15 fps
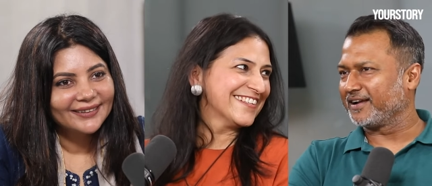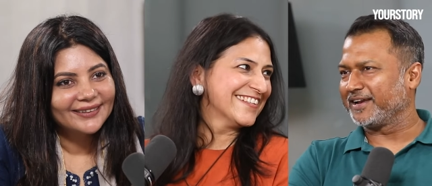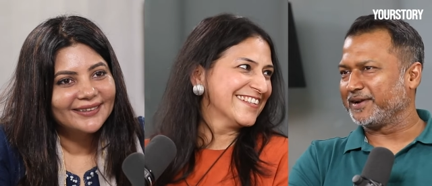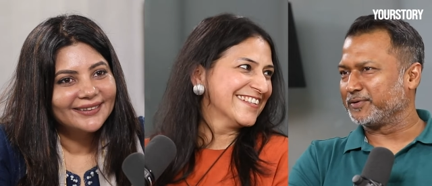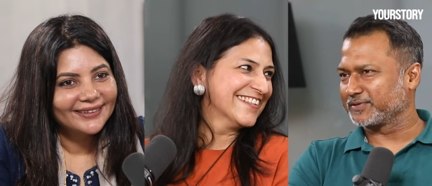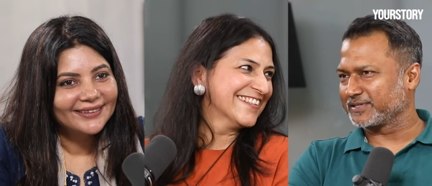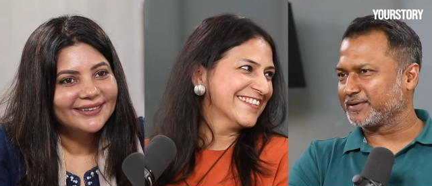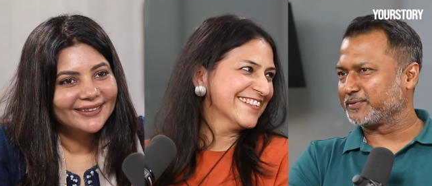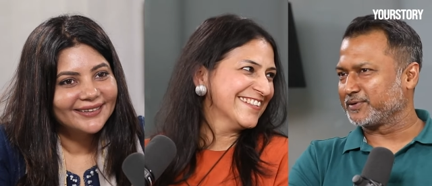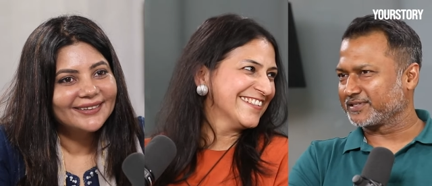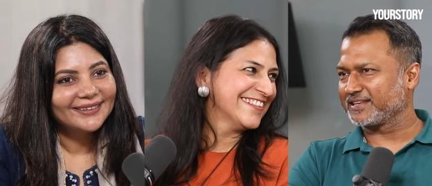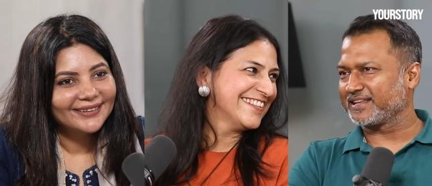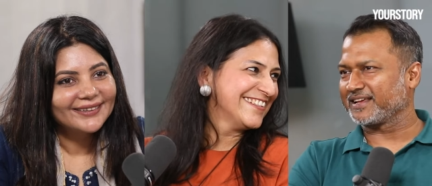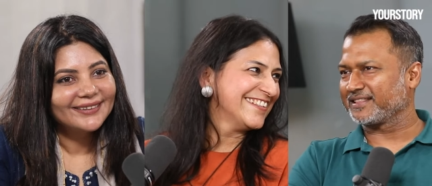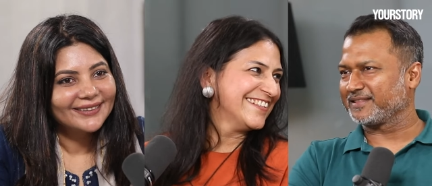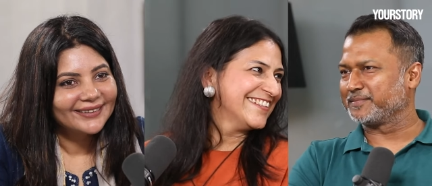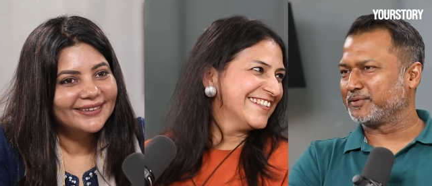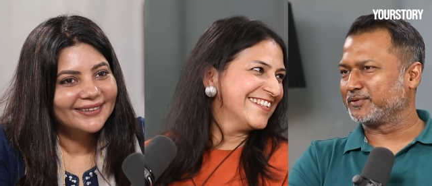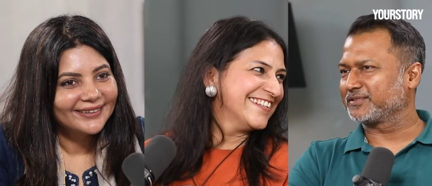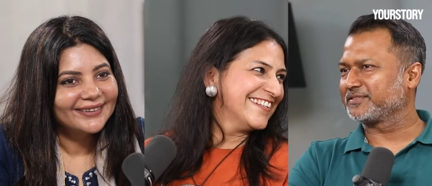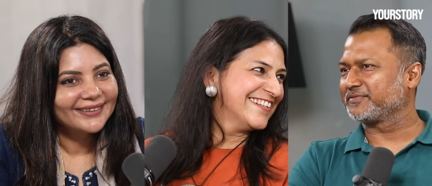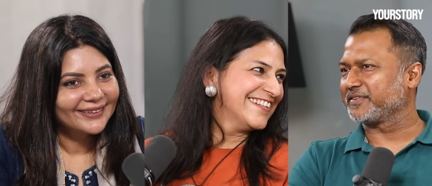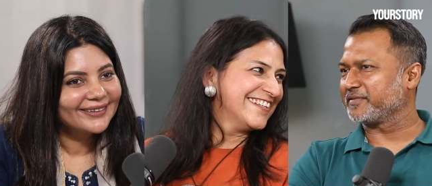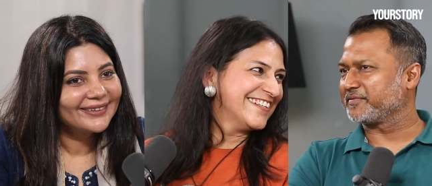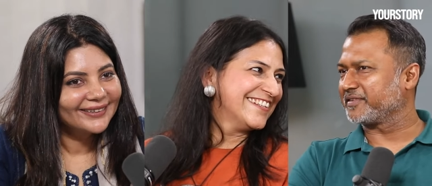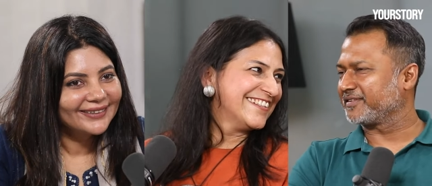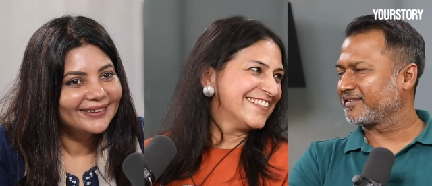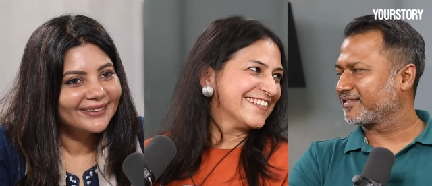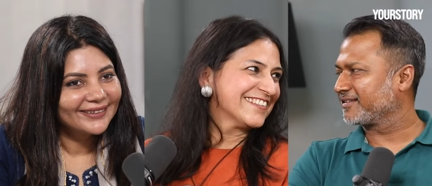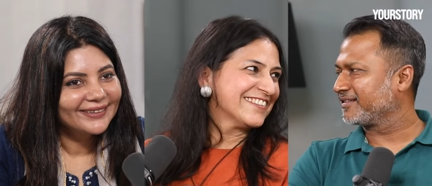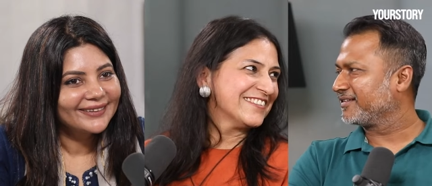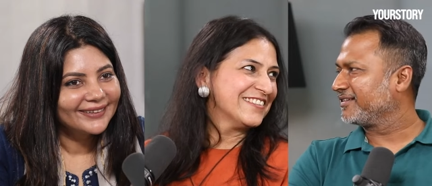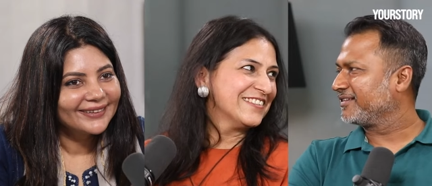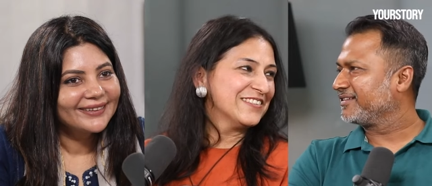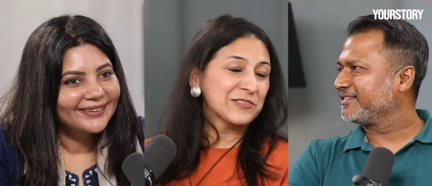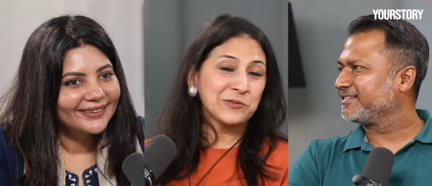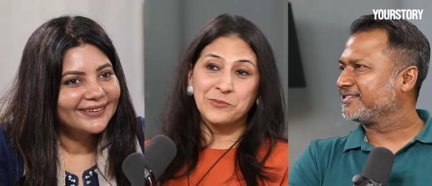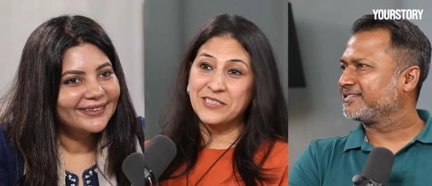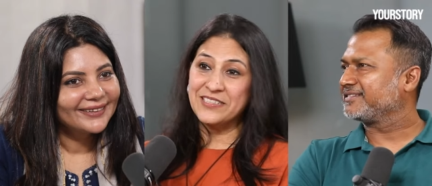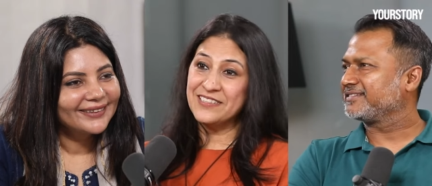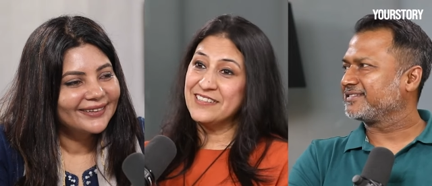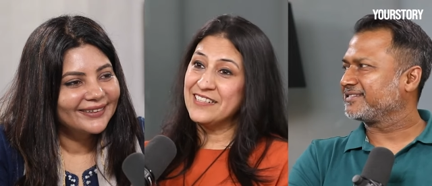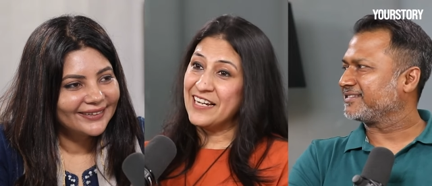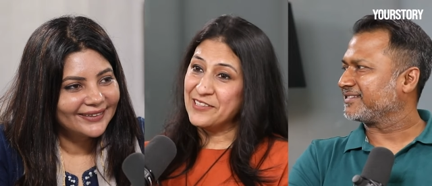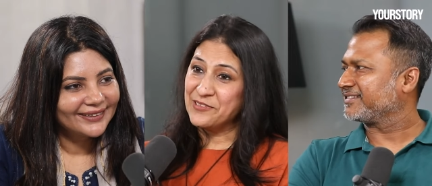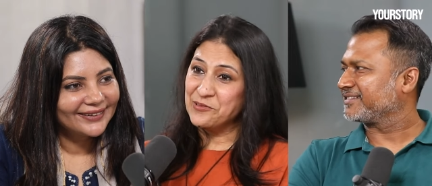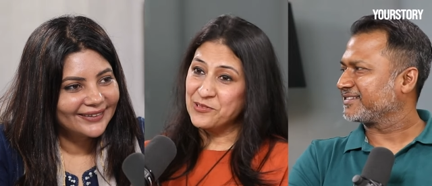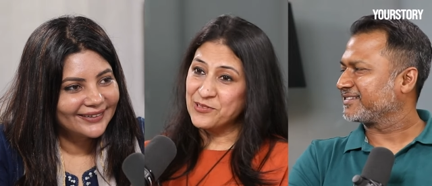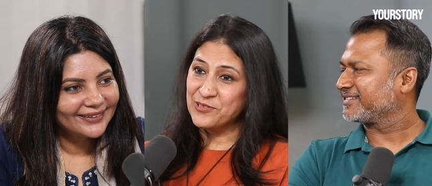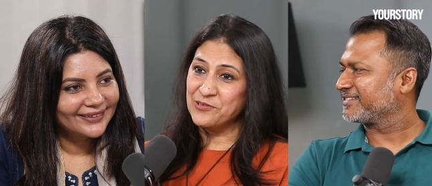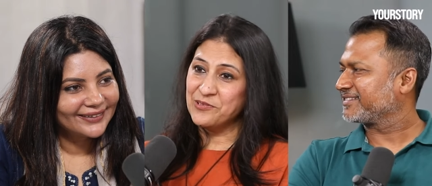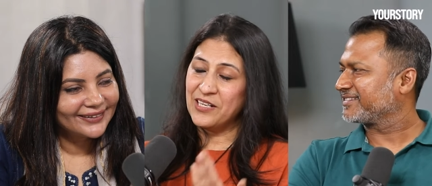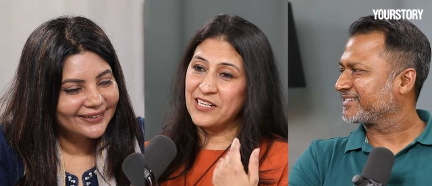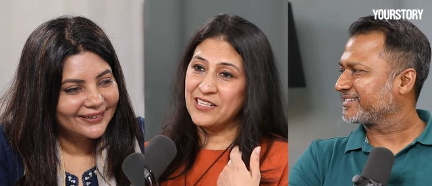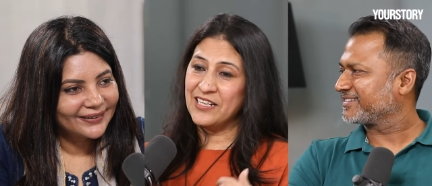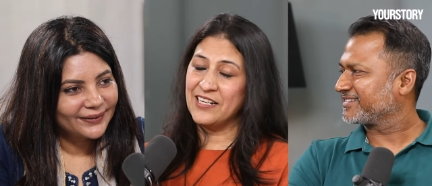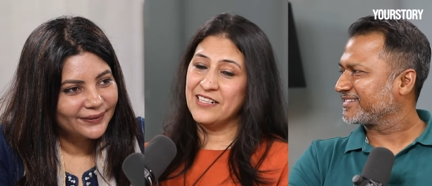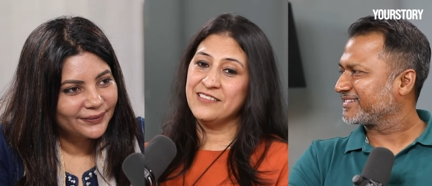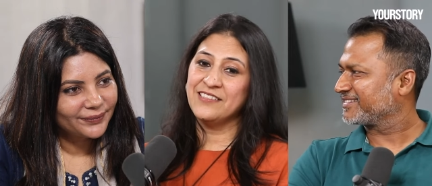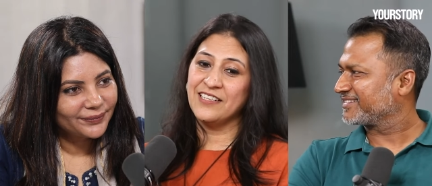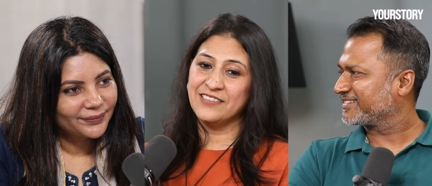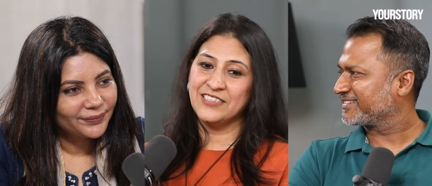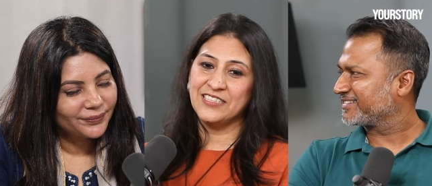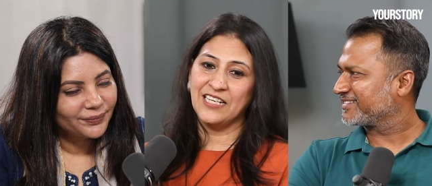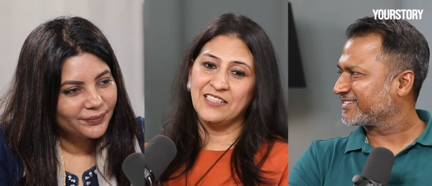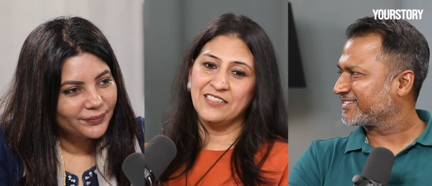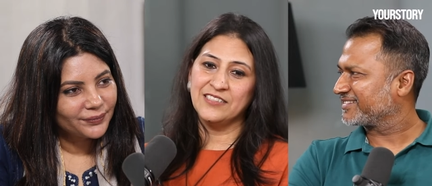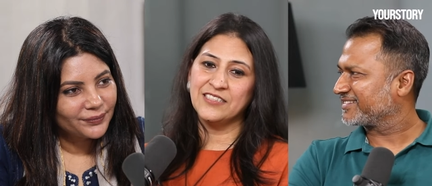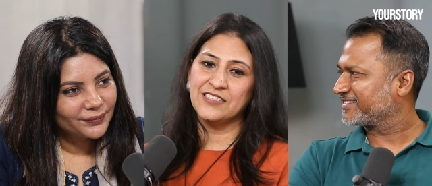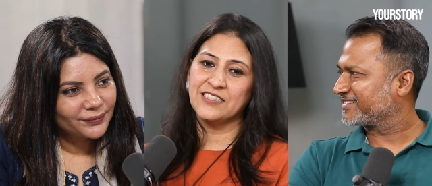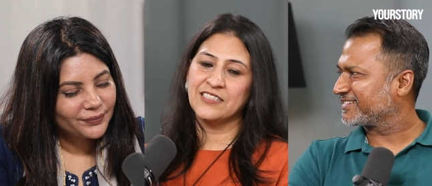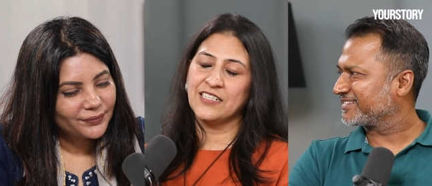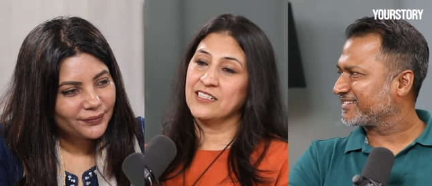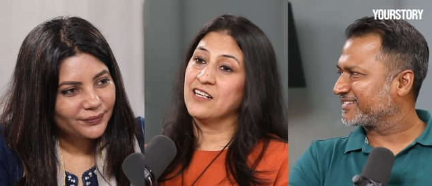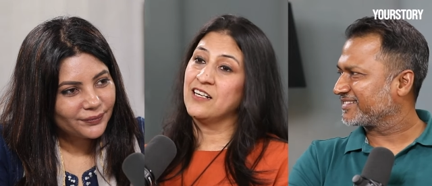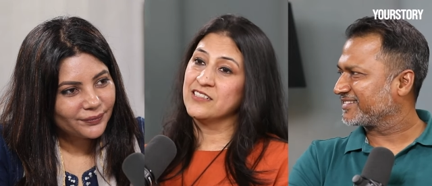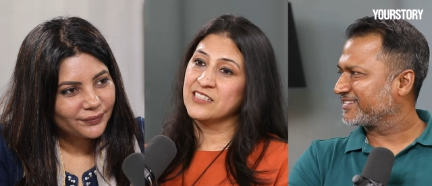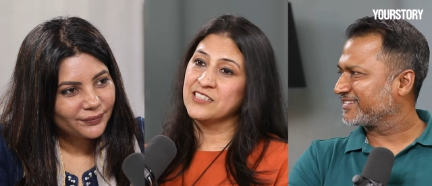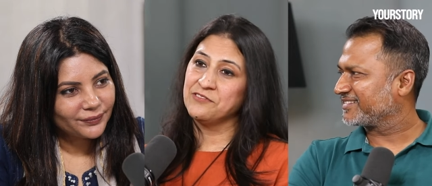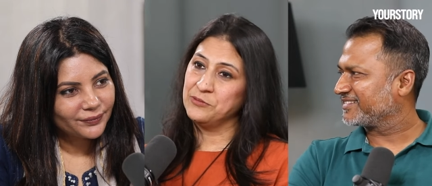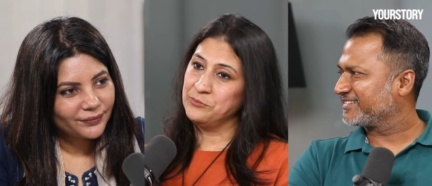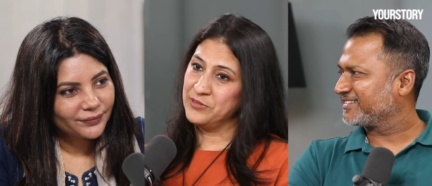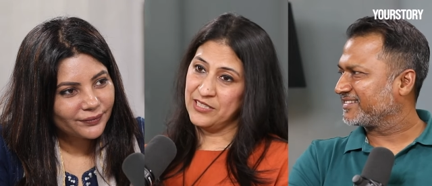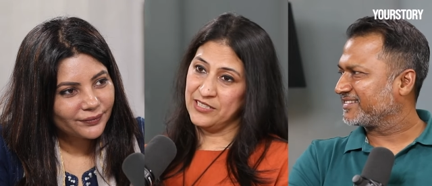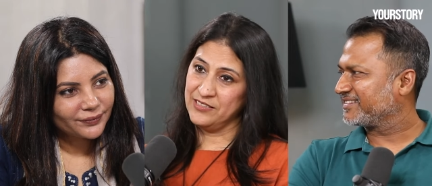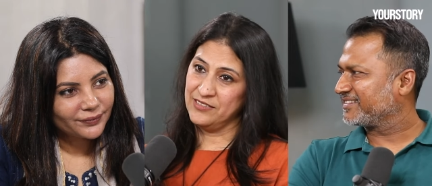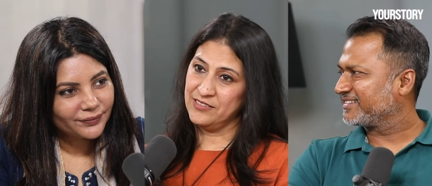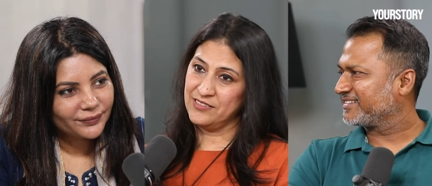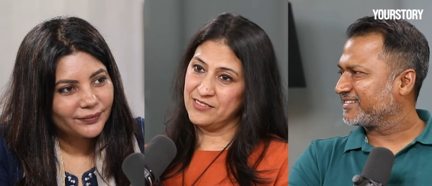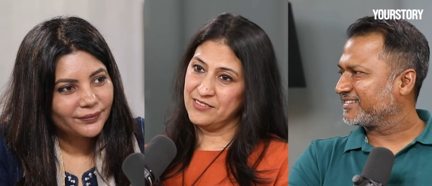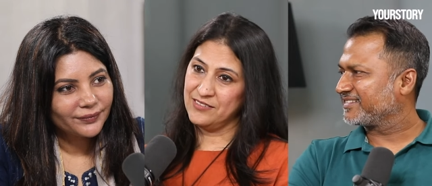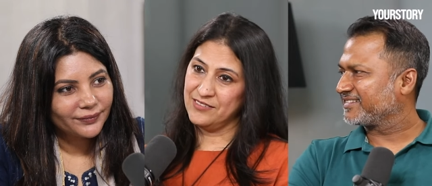Speaker 1: idli dosa was like the most favorite.
Speaker 2: So, but in that also, I had that challenge that I can't give him rice